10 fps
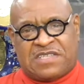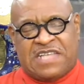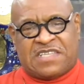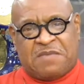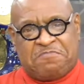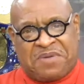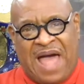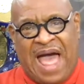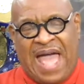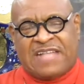It's a
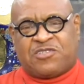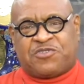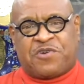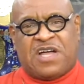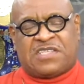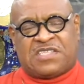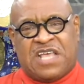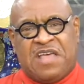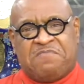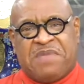blind
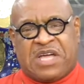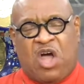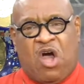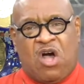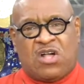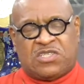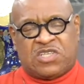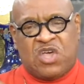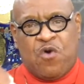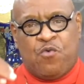trust
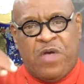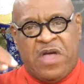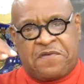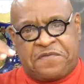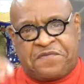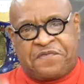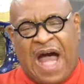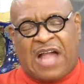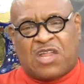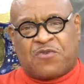because we are
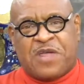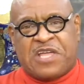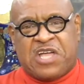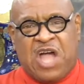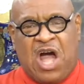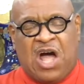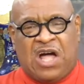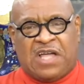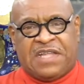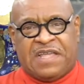following
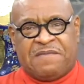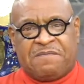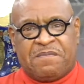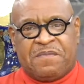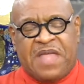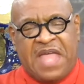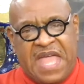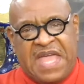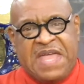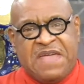God
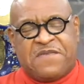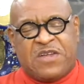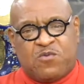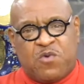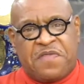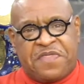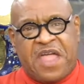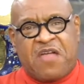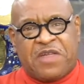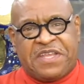even when
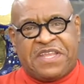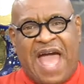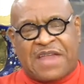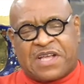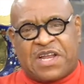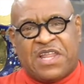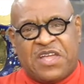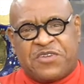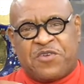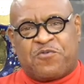there are not
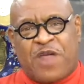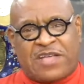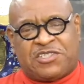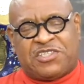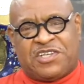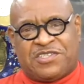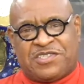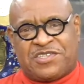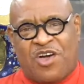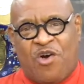clear
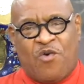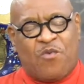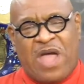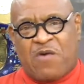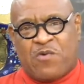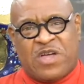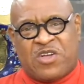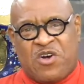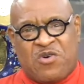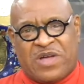directions on where we're
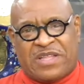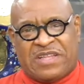going